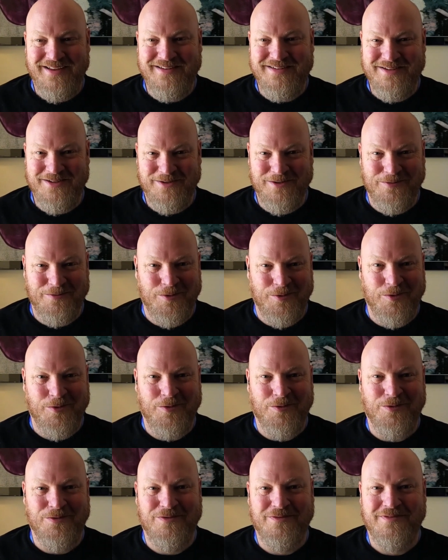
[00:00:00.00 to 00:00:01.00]
until
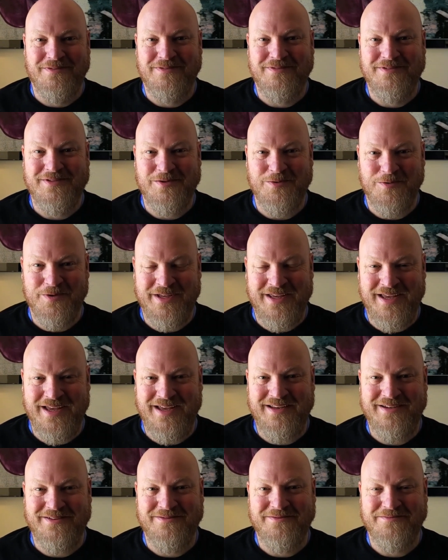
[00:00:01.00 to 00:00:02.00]
roll
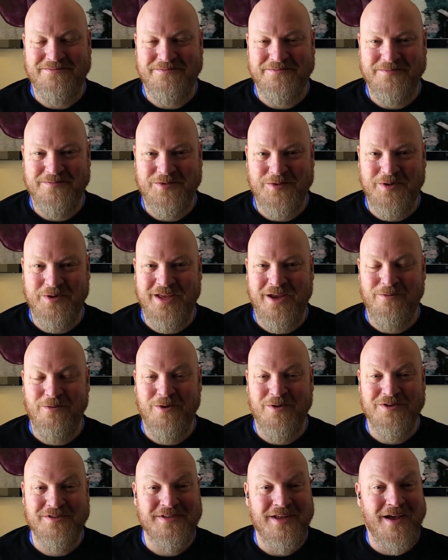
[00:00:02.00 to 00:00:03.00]
28. 28
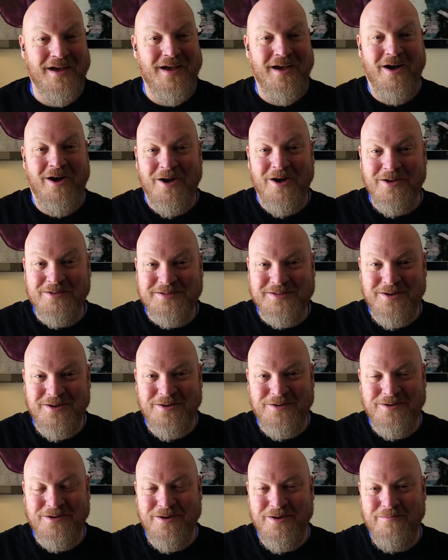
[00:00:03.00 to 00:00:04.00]
rolls.
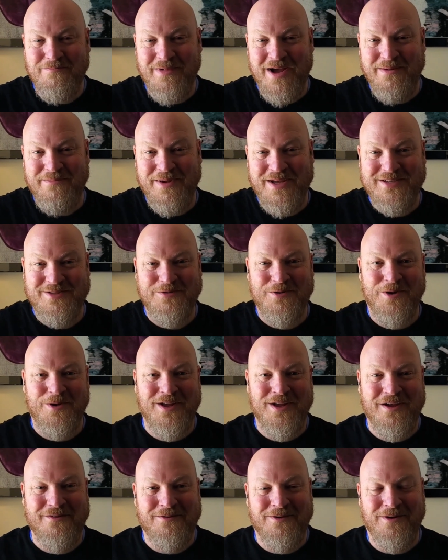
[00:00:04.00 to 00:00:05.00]
Also, my best
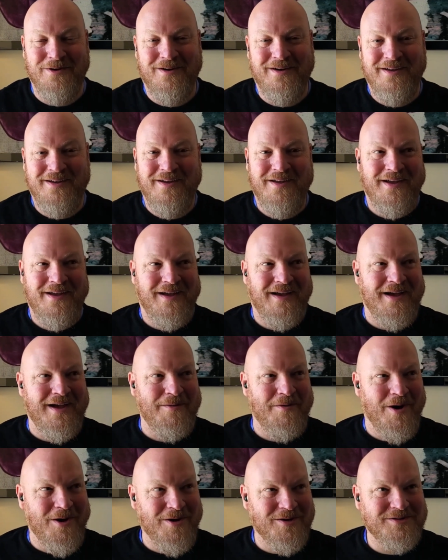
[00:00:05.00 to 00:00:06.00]
roll ever.
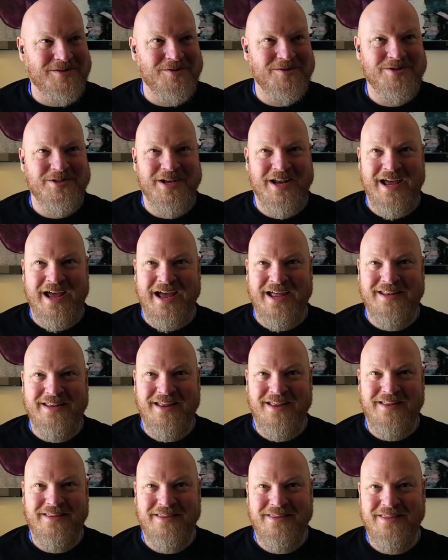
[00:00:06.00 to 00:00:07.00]
I also should
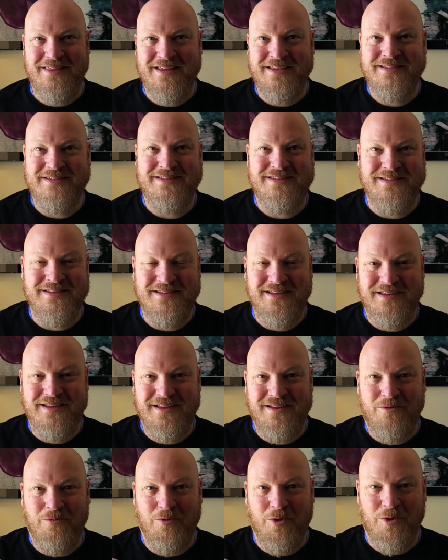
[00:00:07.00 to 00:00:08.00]
add, this
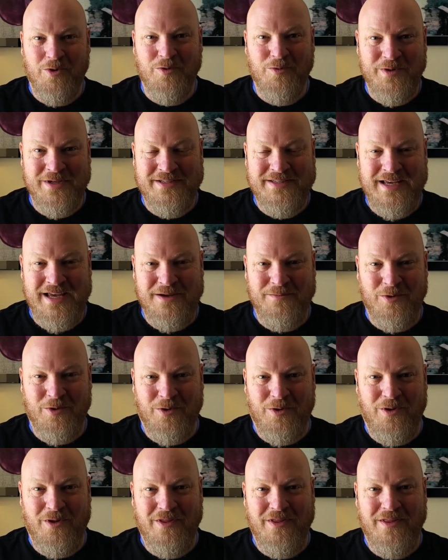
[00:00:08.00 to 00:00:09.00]
roll to win
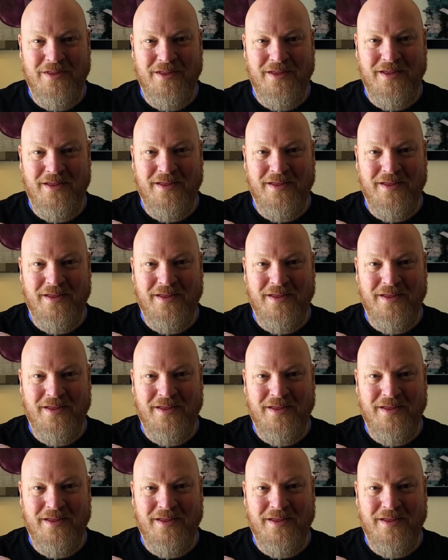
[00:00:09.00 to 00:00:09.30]
table